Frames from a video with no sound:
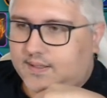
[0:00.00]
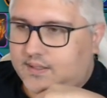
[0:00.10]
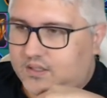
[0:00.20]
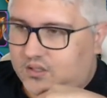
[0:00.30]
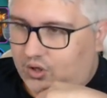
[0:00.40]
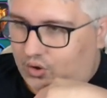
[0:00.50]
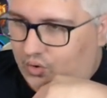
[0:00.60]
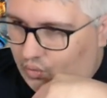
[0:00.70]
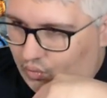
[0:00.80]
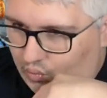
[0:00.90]
So
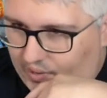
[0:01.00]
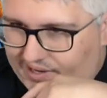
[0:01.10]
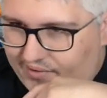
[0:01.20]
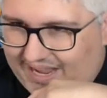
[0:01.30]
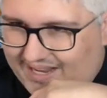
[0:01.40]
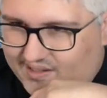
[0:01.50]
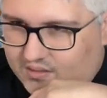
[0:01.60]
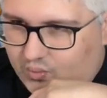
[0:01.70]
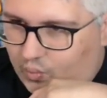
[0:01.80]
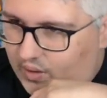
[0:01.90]
when you get
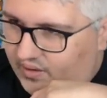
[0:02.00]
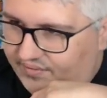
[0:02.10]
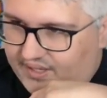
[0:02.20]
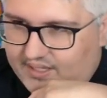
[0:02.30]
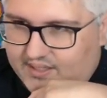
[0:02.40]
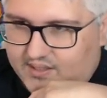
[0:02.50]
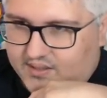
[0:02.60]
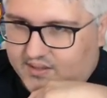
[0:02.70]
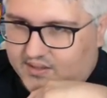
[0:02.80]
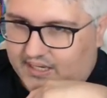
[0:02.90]
one of
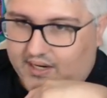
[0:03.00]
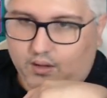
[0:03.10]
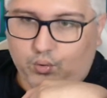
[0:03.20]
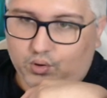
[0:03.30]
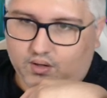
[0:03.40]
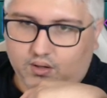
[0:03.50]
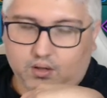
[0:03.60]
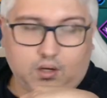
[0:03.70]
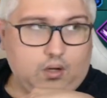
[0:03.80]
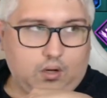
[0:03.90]
these, take a look
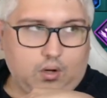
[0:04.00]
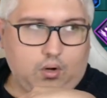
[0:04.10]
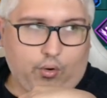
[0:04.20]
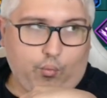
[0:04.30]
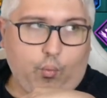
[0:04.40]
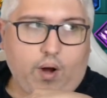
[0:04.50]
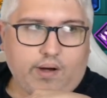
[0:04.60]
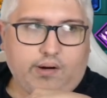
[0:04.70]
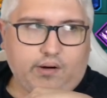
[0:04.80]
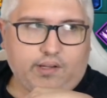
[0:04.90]
on where
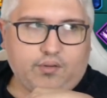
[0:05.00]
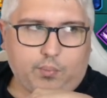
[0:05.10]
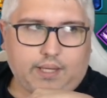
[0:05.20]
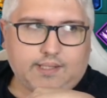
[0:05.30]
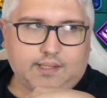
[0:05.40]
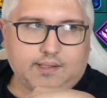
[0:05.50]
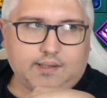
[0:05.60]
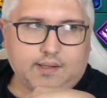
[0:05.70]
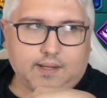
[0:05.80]
you're going to place it,